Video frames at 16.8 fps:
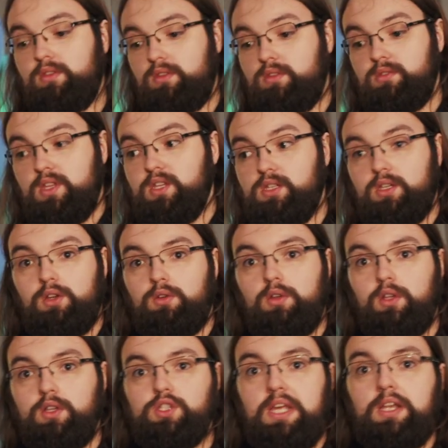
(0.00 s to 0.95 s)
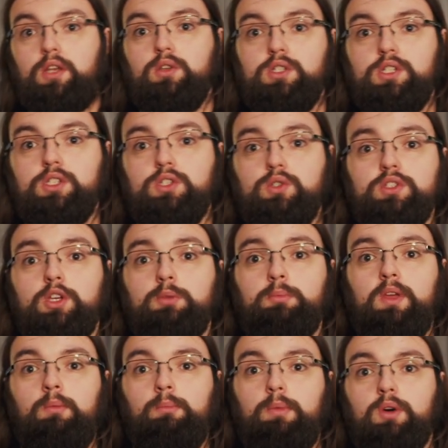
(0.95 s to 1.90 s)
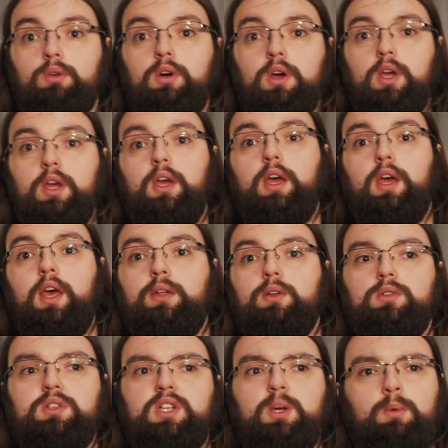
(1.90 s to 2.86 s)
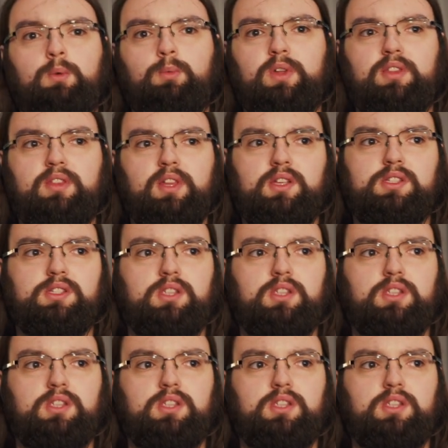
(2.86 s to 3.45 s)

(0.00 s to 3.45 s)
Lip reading: this technology that's also being built, in order to come up with things